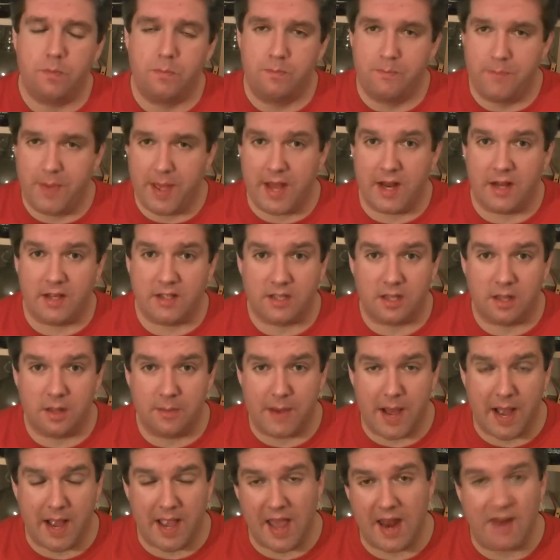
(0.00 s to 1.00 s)
bitterness at the
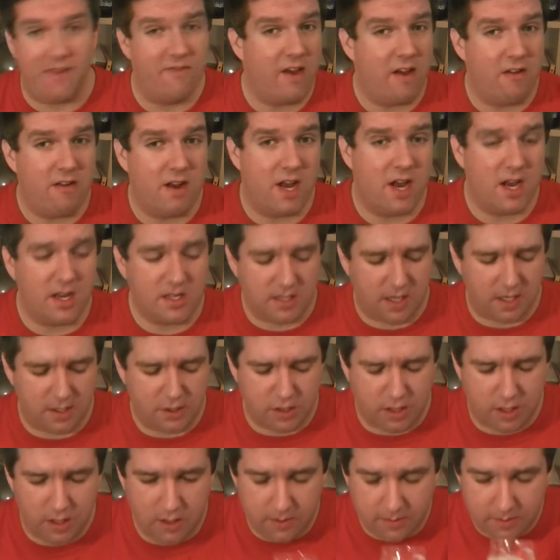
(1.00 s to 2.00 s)
back end. Very nice
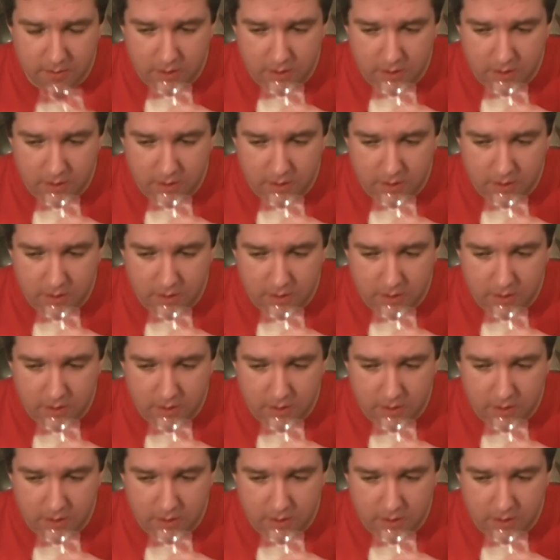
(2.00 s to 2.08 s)
actually.